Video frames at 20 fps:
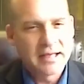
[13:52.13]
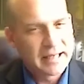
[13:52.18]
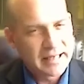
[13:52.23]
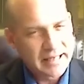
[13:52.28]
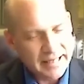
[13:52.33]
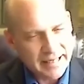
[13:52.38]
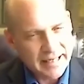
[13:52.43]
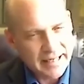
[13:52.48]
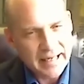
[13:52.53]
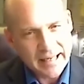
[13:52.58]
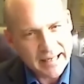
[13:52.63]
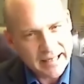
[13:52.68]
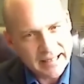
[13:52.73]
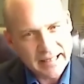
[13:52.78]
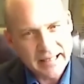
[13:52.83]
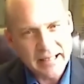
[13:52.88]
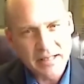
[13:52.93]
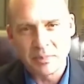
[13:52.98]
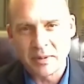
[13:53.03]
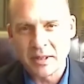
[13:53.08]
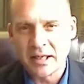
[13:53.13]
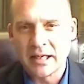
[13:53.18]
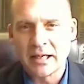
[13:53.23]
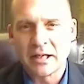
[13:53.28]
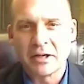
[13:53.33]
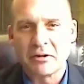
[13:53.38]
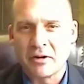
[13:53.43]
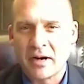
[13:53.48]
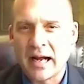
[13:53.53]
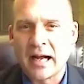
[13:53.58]
You kind of need to be in
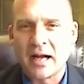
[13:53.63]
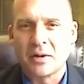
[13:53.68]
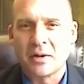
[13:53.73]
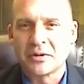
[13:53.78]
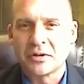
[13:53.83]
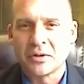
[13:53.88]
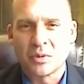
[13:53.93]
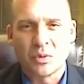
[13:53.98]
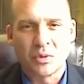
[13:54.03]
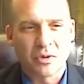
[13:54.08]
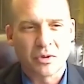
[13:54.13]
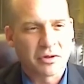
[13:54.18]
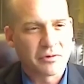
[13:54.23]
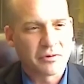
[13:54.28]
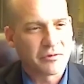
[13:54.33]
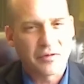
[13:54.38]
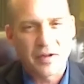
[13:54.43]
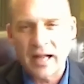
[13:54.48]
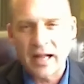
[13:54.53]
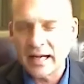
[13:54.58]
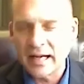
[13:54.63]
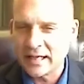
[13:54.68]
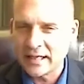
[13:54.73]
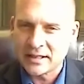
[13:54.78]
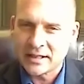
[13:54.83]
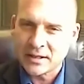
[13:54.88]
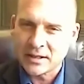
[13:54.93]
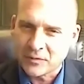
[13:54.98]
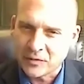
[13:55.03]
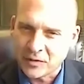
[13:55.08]
or out, or find a
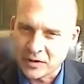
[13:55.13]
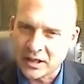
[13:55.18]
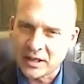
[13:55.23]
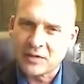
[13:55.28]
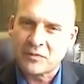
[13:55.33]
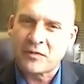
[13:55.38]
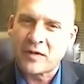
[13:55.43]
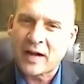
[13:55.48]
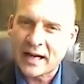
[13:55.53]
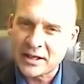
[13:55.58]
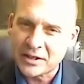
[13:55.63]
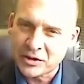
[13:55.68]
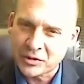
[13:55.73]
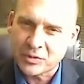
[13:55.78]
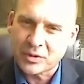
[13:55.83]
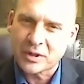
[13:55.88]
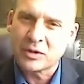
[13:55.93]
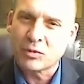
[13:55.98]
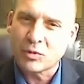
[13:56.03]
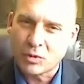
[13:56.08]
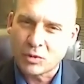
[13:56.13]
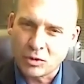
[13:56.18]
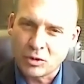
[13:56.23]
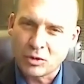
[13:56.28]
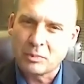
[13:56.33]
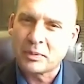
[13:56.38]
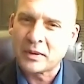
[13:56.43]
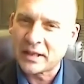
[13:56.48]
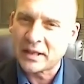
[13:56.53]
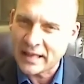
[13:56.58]
different advisory role,
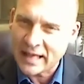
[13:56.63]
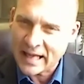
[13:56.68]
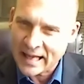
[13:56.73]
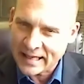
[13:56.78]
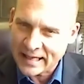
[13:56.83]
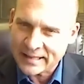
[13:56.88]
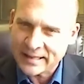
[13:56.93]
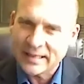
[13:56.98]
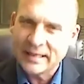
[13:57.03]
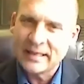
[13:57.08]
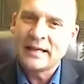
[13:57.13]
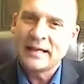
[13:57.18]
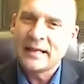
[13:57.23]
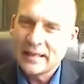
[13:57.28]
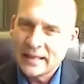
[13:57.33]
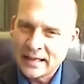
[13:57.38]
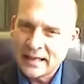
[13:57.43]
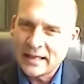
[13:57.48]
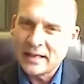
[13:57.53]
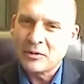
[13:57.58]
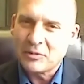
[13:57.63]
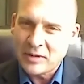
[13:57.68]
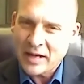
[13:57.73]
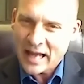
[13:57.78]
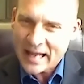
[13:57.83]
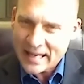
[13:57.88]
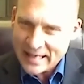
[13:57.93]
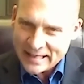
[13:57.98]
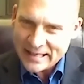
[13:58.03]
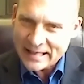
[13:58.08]
but not
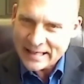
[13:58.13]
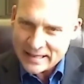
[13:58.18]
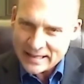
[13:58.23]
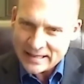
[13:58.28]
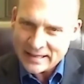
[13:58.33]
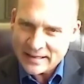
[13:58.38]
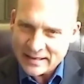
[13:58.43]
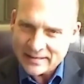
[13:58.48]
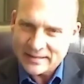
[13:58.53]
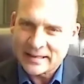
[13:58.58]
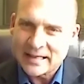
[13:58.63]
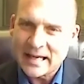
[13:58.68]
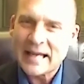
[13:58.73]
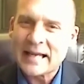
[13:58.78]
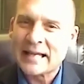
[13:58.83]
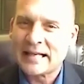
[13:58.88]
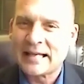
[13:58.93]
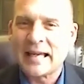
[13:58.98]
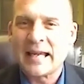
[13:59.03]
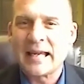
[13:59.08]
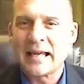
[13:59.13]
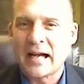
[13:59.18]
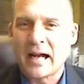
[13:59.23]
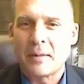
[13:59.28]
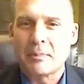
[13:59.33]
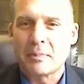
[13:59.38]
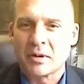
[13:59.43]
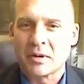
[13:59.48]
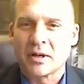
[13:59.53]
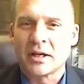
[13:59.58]
in the day-to-day
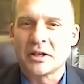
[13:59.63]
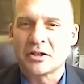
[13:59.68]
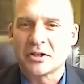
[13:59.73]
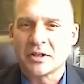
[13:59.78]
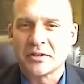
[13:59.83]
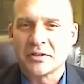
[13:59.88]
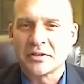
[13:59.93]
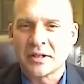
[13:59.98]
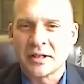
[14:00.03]
operations.